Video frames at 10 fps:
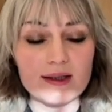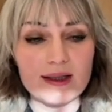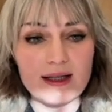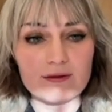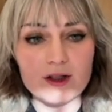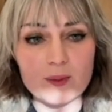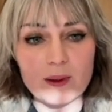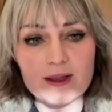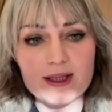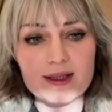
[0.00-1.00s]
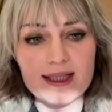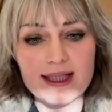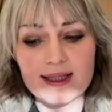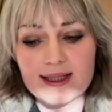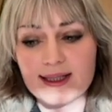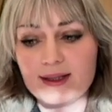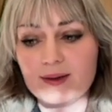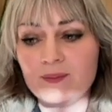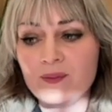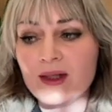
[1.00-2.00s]
the average person takes
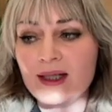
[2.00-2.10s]
in,